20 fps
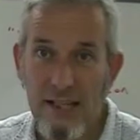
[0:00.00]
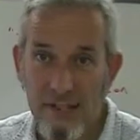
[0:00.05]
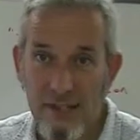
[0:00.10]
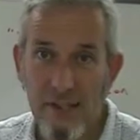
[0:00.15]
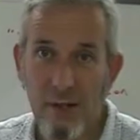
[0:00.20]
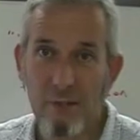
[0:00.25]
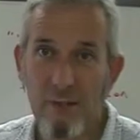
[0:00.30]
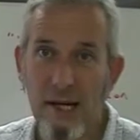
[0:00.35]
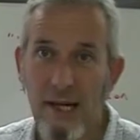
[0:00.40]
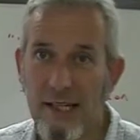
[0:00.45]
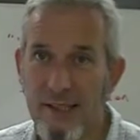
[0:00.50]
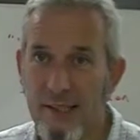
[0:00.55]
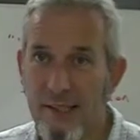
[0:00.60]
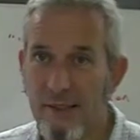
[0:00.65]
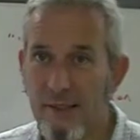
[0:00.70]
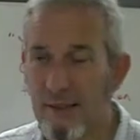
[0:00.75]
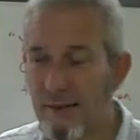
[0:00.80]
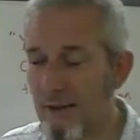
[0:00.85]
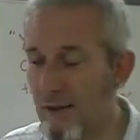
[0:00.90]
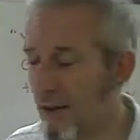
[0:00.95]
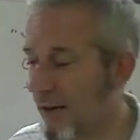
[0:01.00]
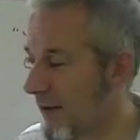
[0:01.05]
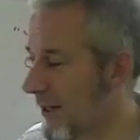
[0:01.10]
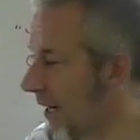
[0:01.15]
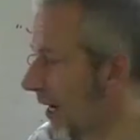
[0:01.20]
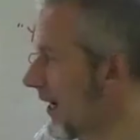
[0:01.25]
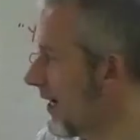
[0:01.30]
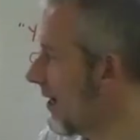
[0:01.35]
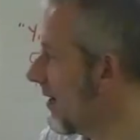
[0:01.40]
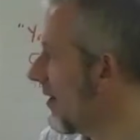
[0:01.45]
some cases,
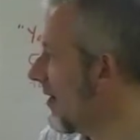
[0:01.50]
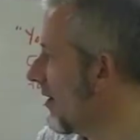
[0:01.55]
okay?